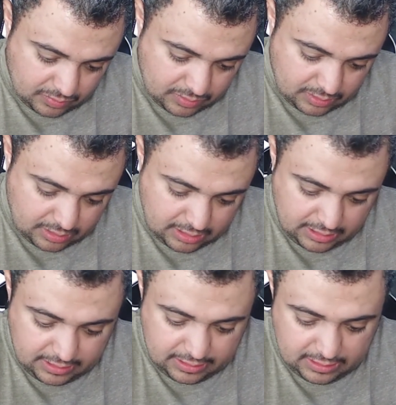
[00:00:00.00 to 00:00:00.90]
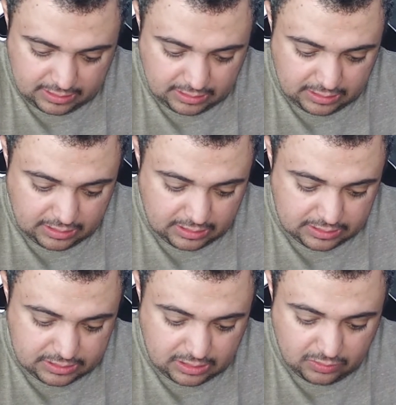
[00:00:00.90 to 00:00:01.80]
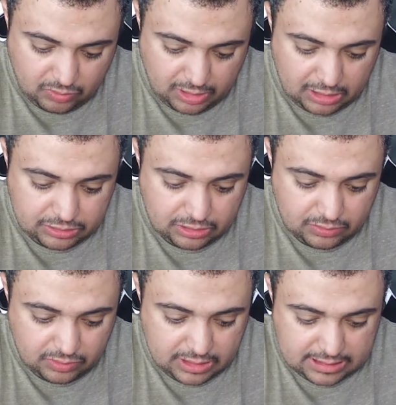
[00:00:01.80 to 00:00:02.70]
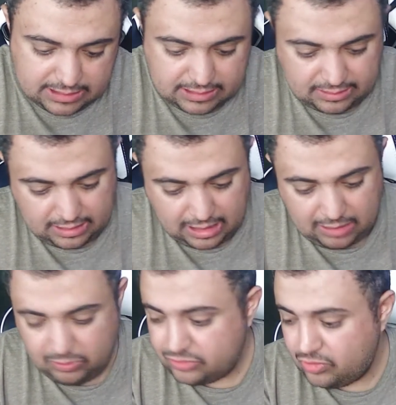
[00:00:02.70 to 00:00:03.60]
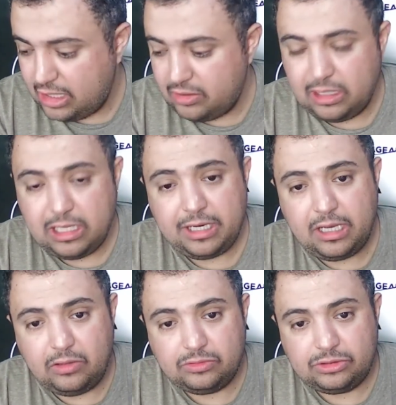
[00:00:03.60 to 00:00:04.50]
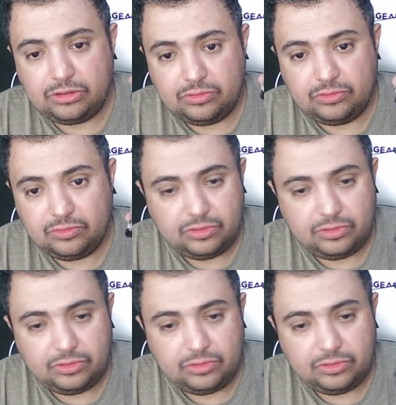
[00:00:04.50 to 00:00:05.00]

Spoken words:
Okay. So what I'll do is I will try to learn how to,